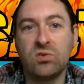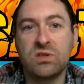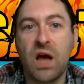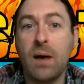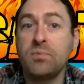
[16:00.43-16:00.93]

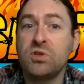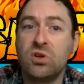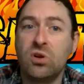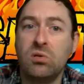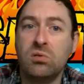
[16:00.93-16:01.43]
There's
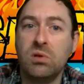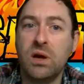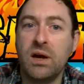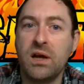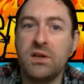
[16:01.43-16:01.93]
optional
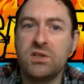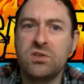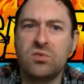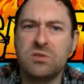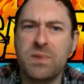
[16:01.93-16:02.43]

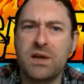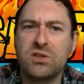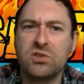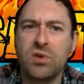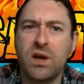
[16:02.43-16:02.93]
additional
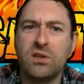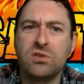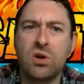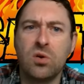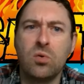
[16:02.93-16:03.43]
inspections, right?
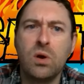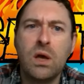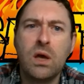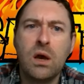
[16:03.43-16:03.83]
So